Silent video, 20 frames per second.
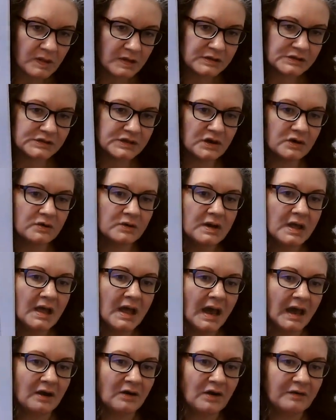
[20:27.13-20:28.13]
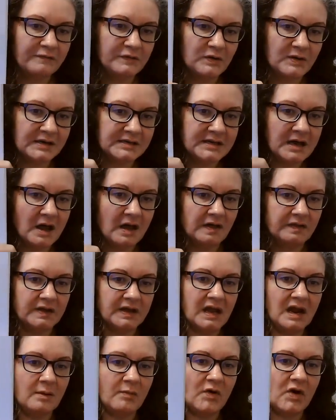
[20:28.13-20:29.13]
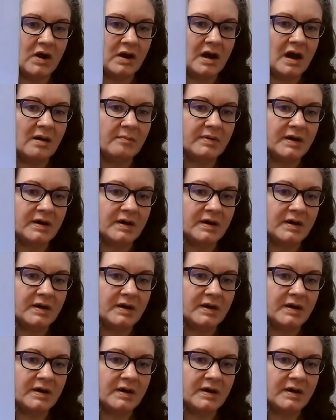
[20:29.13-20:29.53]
So I don't know if you can tell on the camera or not,